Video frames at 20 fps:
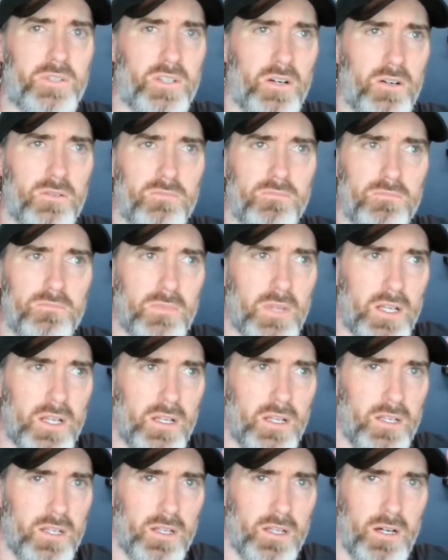So,
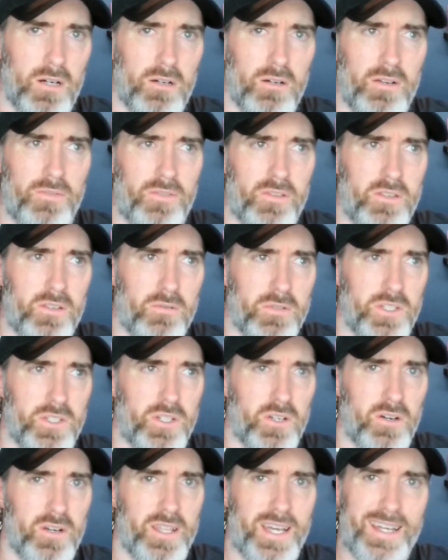you know, if you
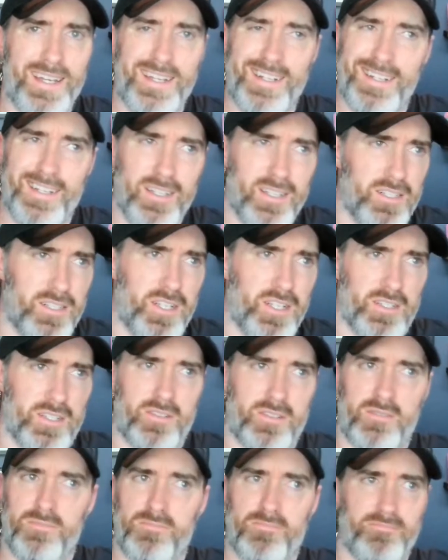enjoy that,
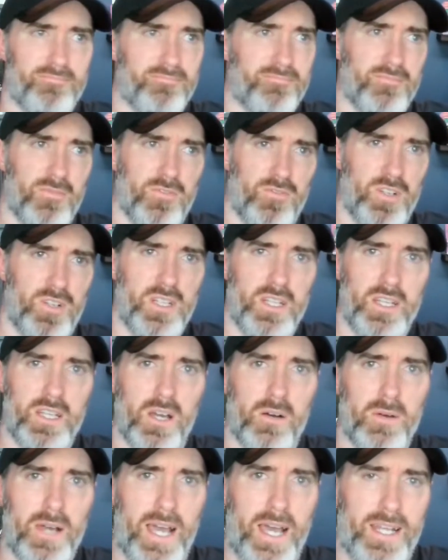just really
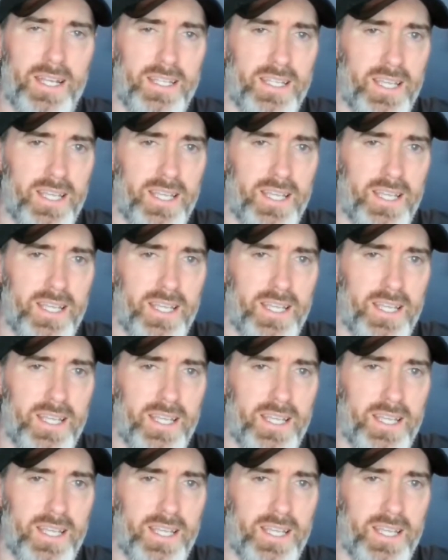go at it.